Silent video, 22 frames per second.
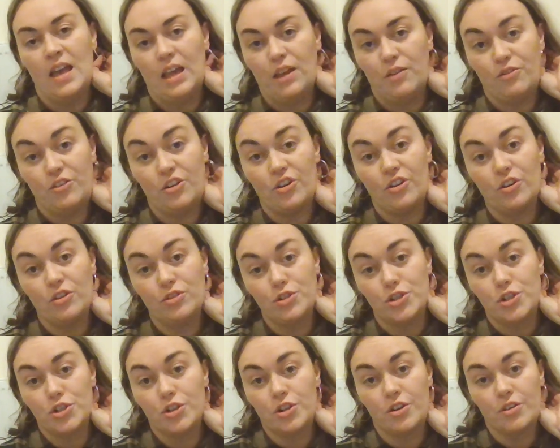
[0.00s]
If you're
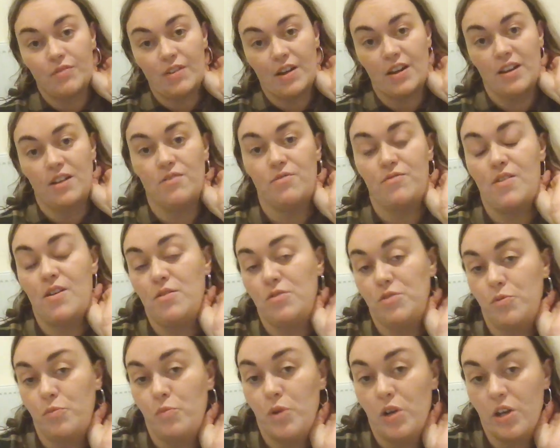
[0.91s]
unsure of any of
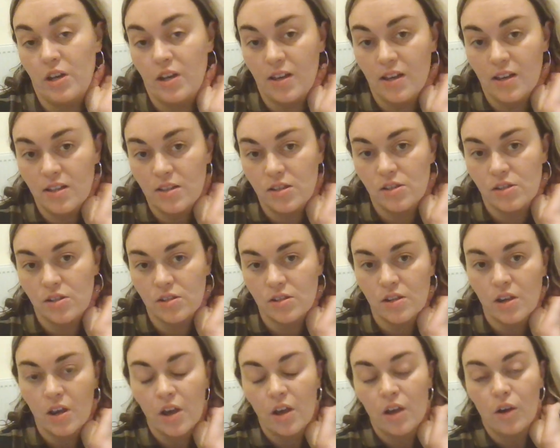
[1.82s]
those
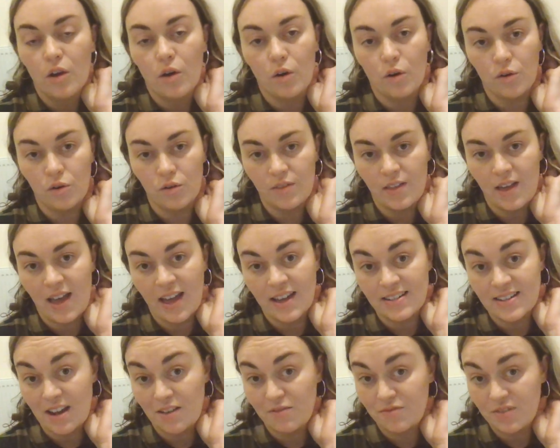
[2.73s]
words or their
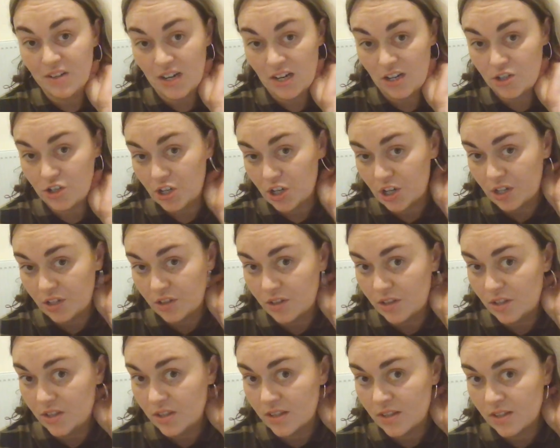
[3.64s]

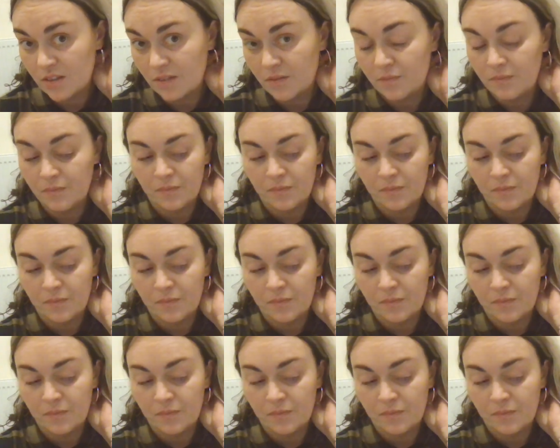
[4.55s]
definitions,